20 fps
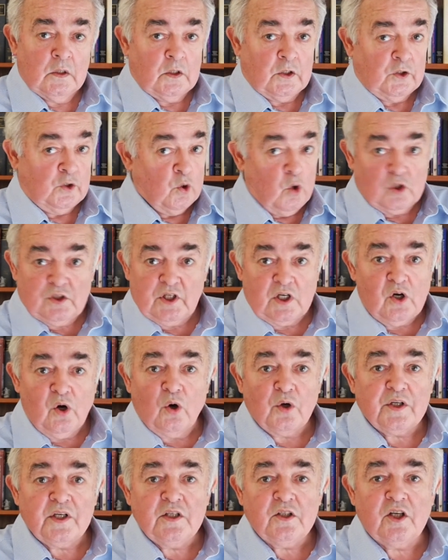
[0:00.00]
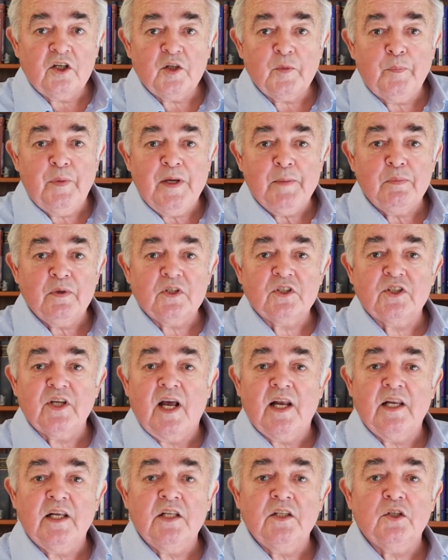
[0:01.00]
Not according to the people
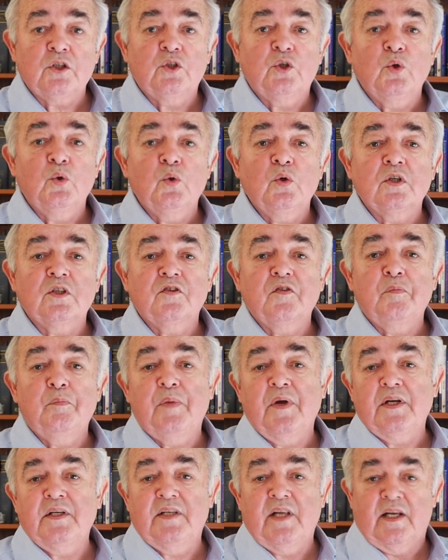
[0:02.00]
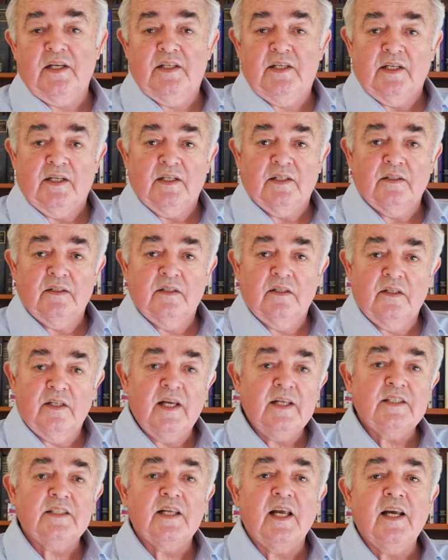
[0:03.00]
selling the tools of big data.
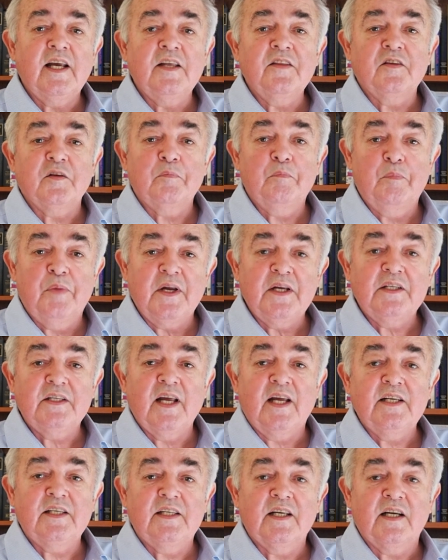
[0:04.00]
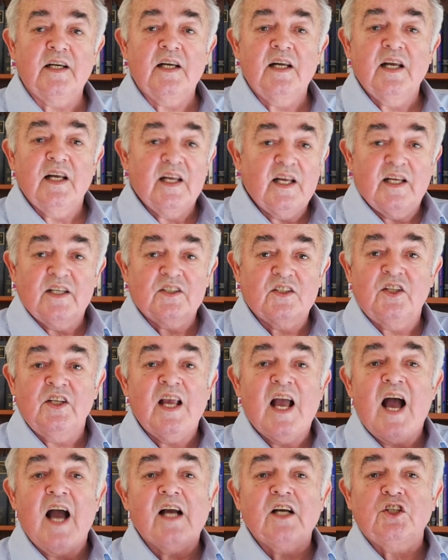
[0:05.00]
They say that big data is the
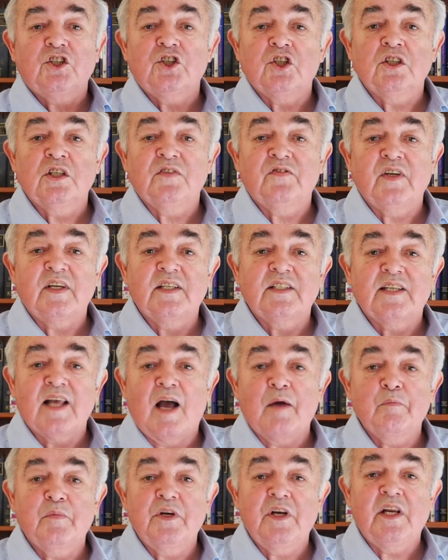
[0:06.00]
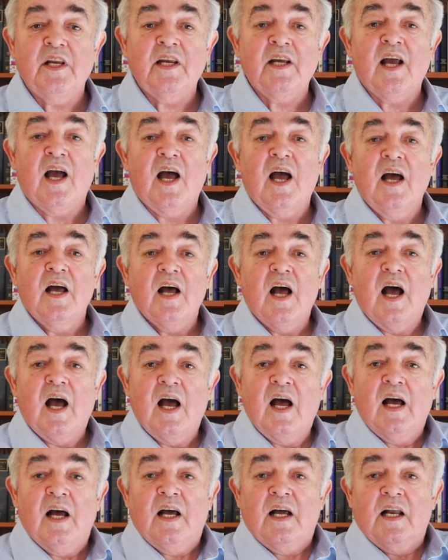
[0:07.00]
action of examining
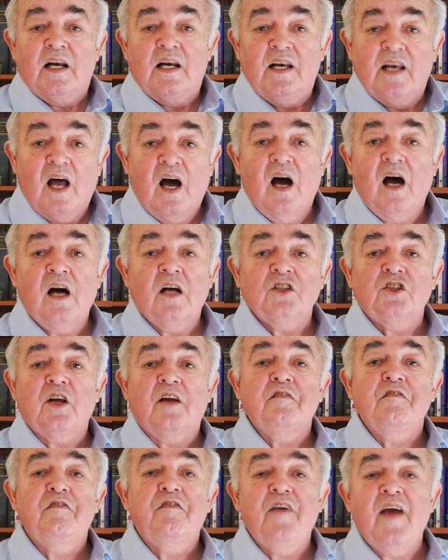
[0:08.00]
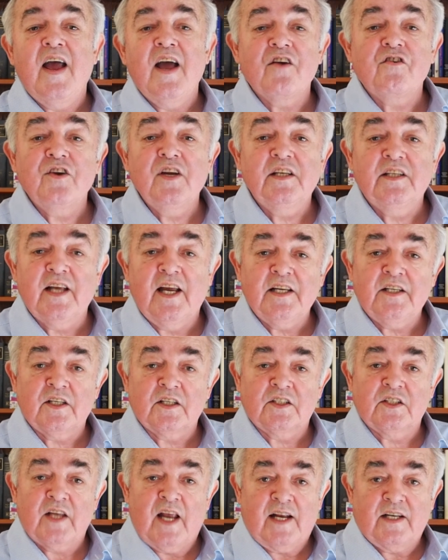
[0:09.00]
large and varied data
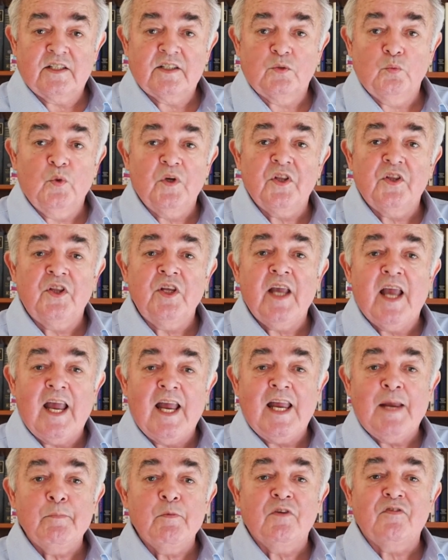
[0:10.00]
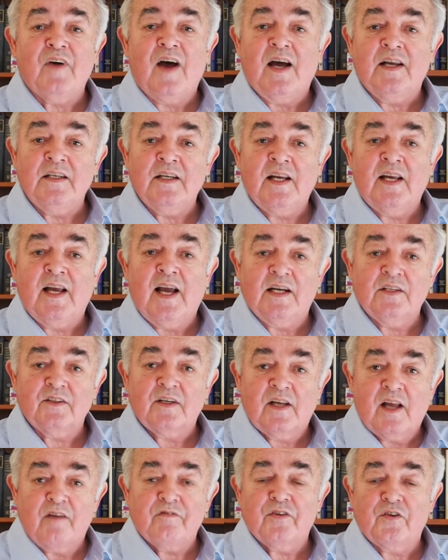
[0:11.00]
sets with the aim of
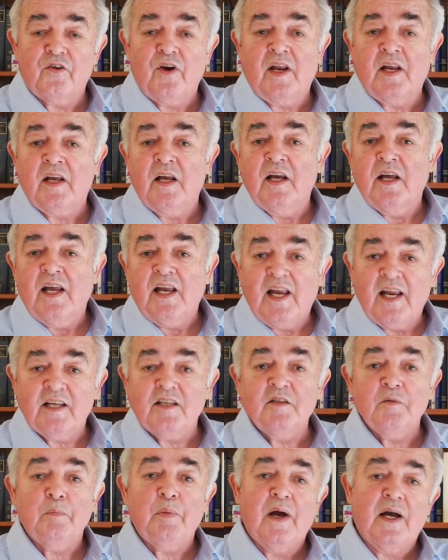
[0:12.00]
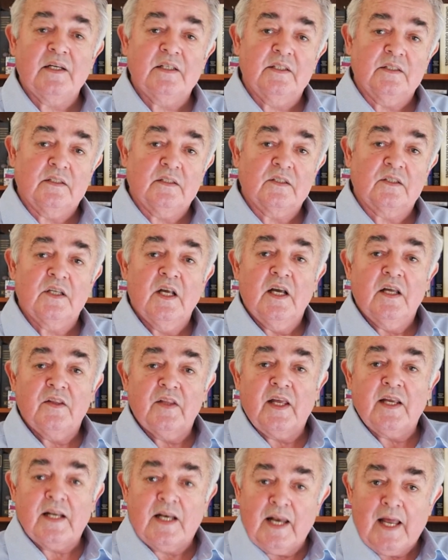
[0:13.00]
uncovering hidden patterns.
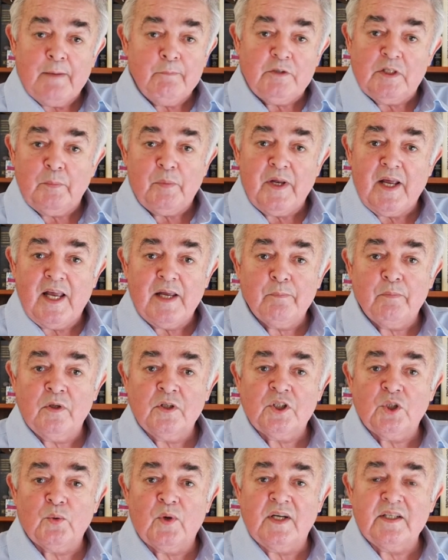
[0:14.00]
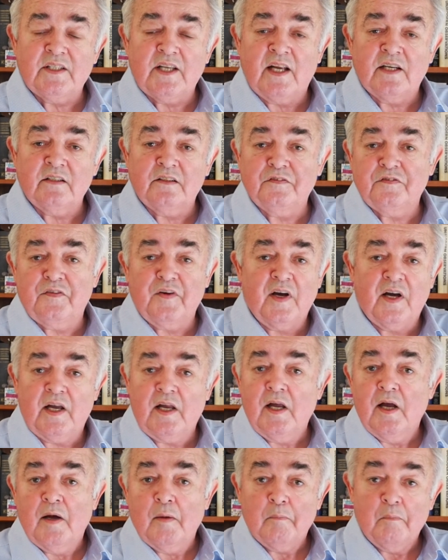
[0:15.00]
They claim to be able to identify
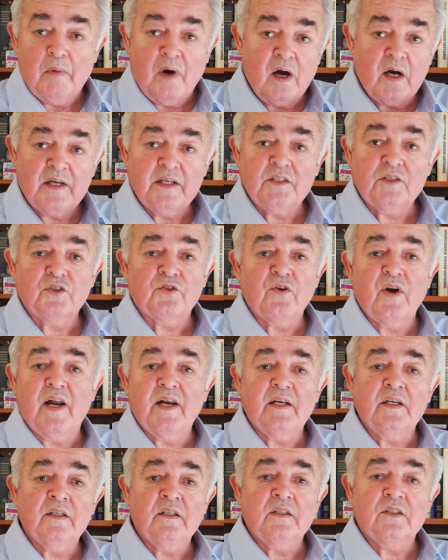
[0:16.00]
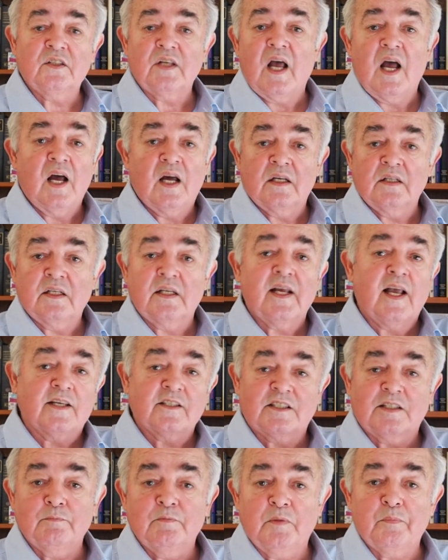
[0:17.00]
market trends and
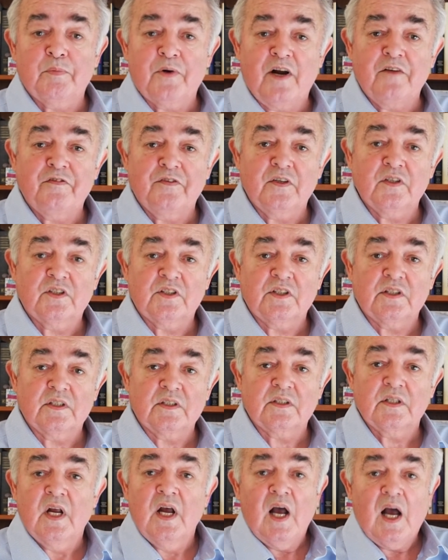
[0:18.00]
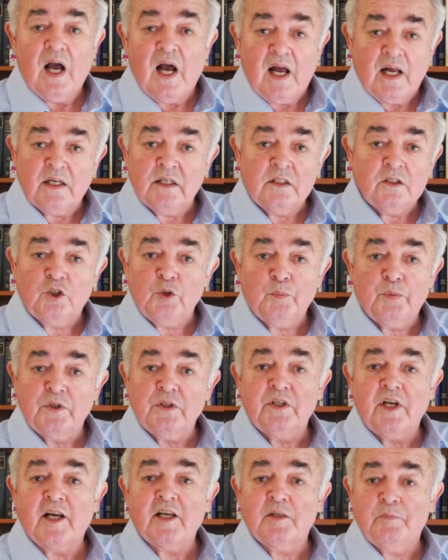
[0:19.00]
customer preferences and to
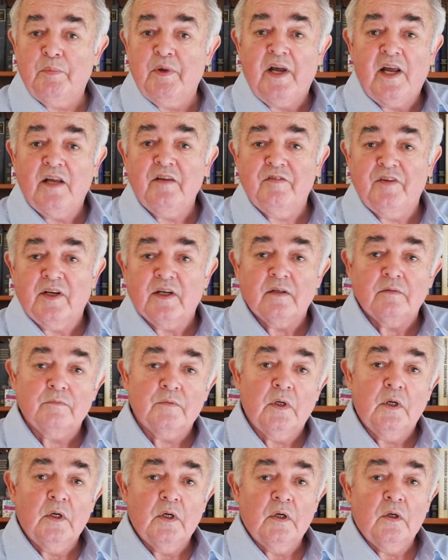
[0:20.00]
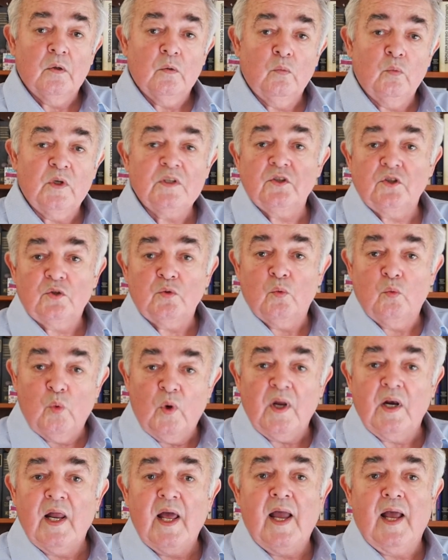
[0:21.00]
predict behavior, which
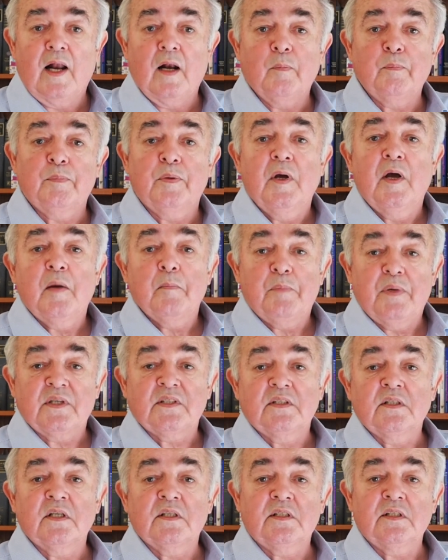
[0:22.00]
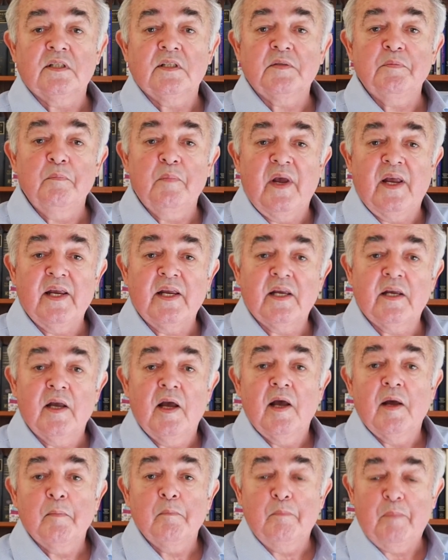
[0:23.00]
will help businesses make
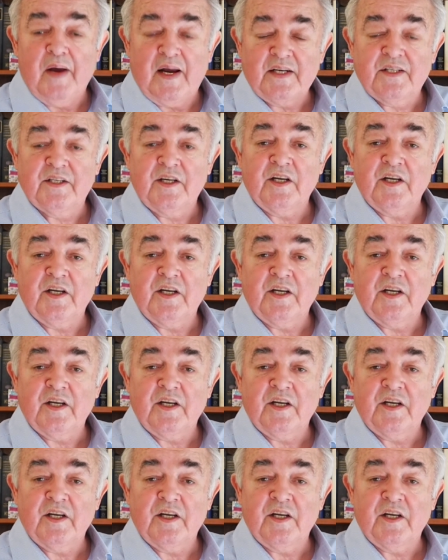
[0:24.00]
better